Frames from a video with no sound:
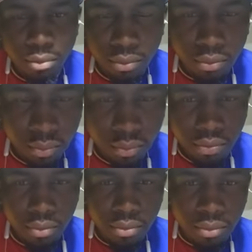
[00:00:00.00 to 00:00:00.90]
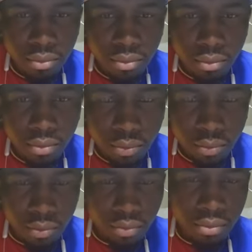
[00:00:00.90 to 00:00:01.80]

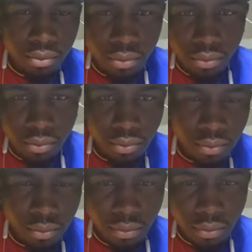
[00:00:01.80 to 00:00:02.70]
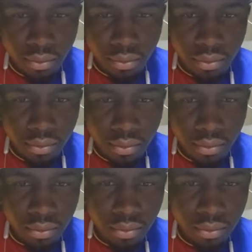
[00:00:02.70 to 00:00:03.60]

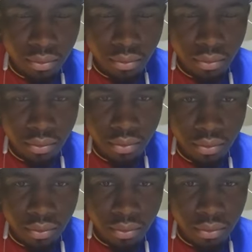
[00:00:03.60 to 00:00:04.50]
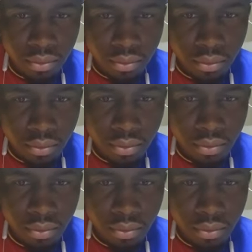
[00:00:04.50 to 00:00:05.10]
No one is speaking in this clip.